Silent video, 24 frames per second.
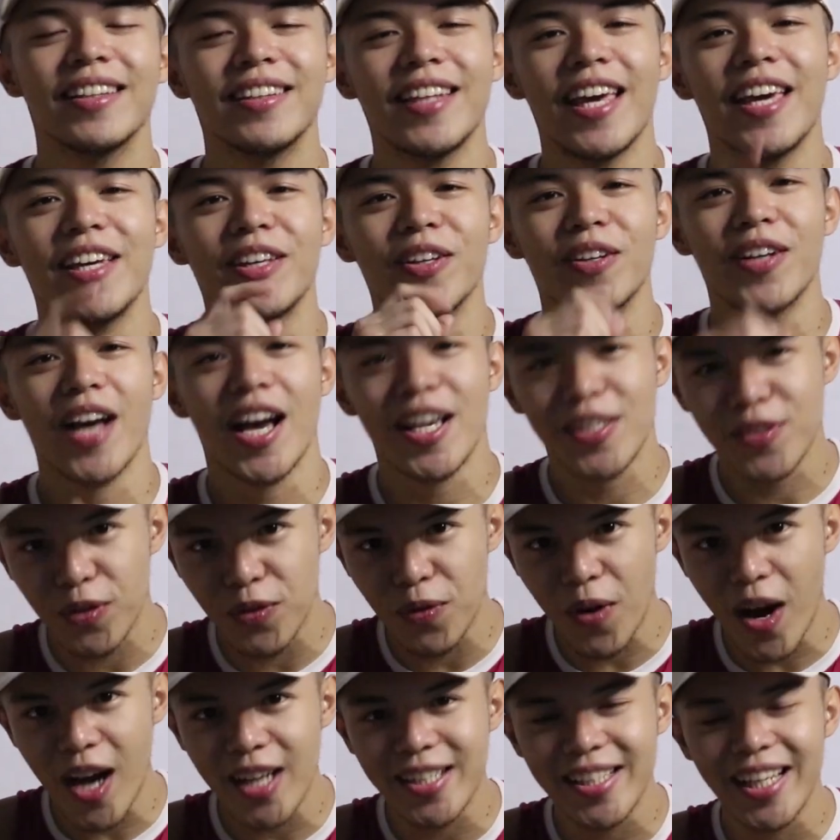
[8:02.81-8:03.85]
Thank you guys
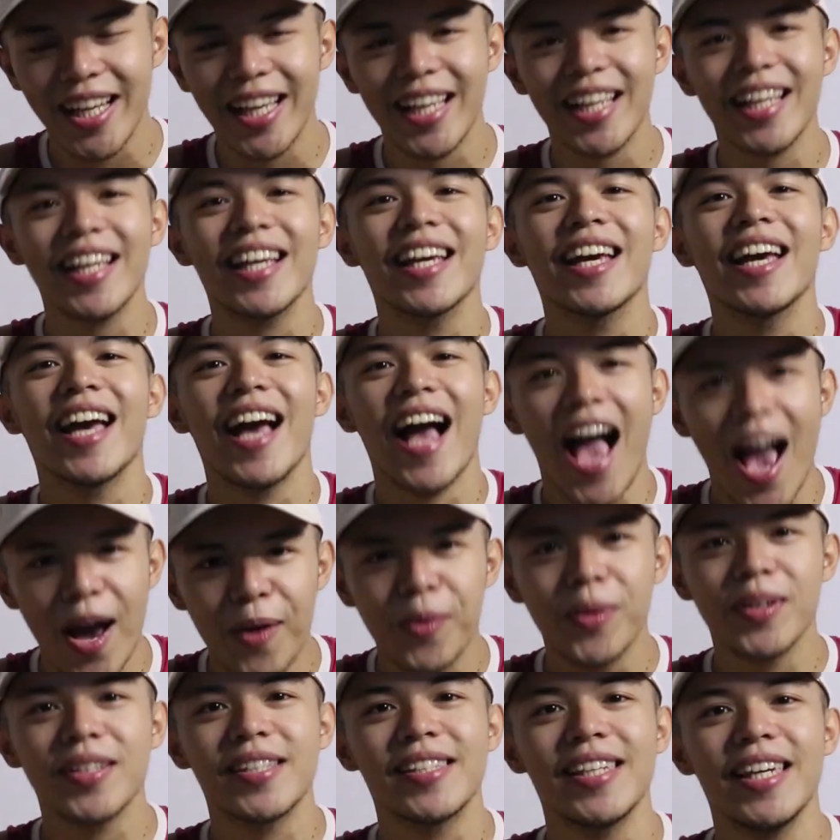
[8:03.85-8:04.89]
for watching.
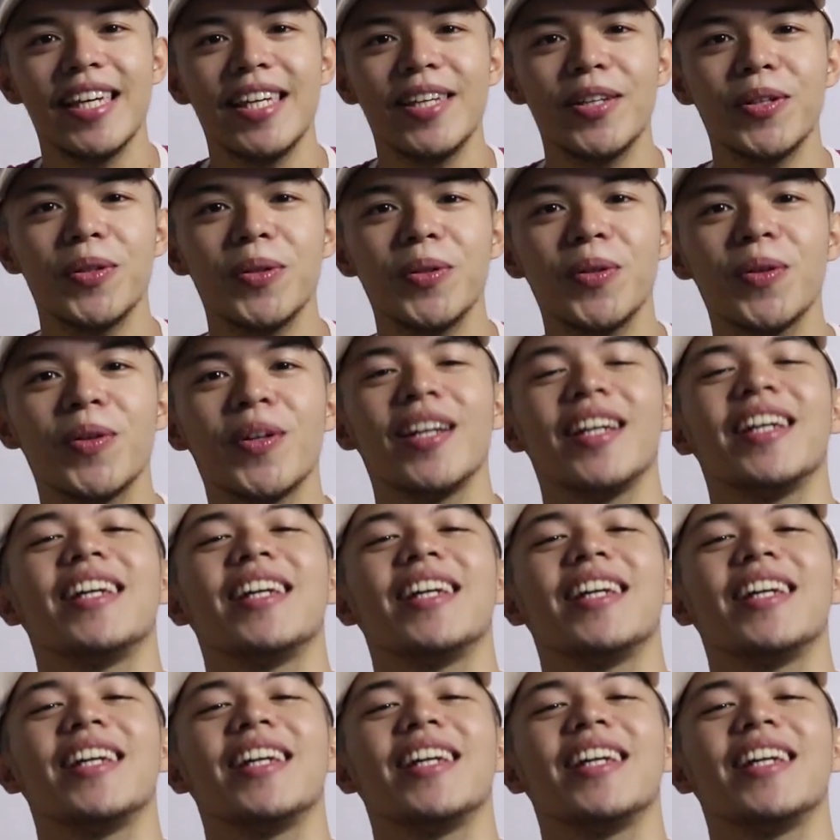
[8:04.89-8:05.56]
I will see you